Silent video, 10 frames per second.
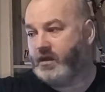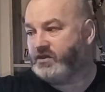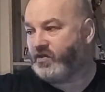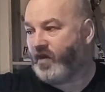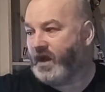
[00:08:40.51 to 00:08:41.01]

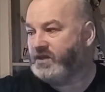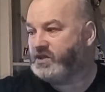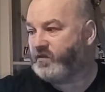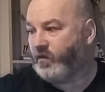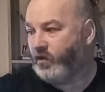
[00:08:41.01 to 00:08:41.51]

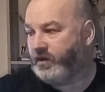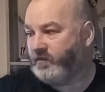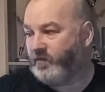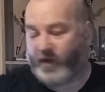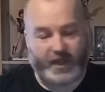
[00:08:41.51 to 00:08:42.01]
transferring
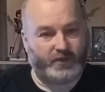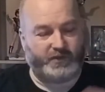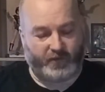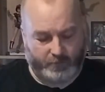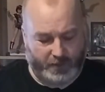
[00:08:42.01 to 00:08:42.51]
files
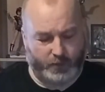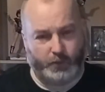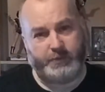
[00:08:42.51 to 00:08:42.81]
from my old